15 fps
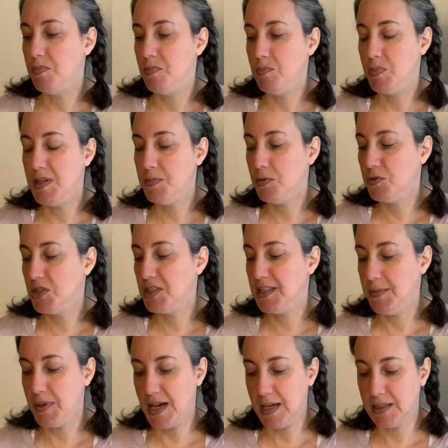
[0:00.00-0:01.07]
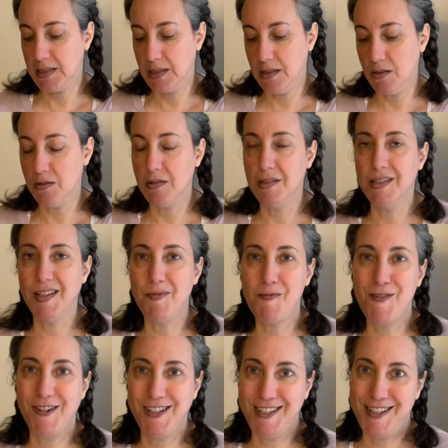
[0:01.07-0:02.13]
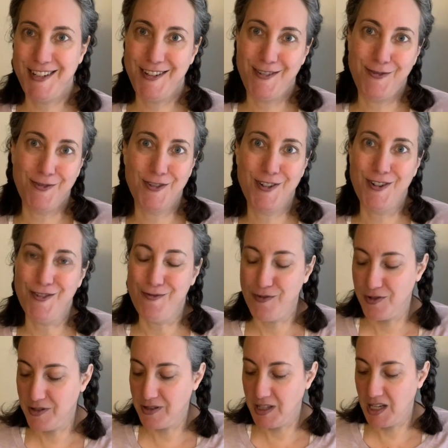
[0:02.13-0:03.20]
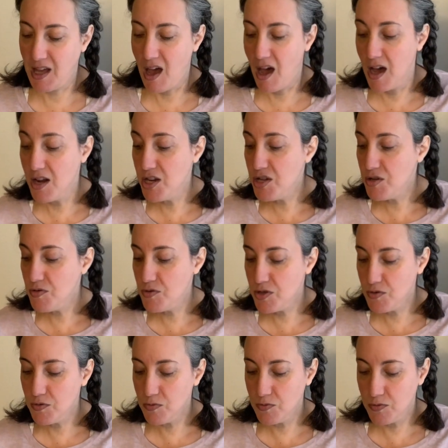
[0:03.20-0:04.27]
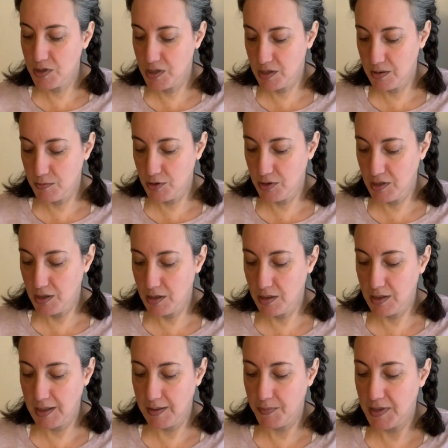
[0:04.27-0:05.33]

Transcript: People just keep asking her the same question over and over, like, how do you do summer sock camp?